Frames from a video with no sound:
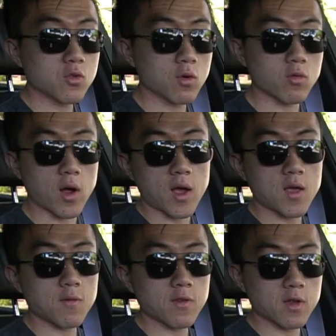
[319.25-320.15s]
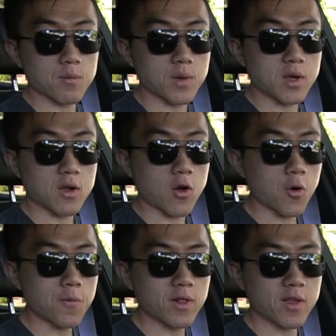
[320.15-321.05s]
to arrive, but
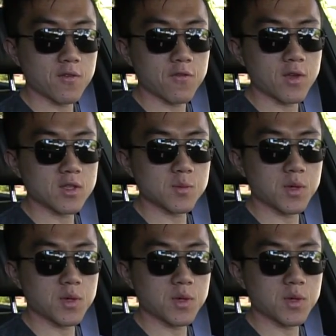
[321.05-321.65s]
hopefully it fits,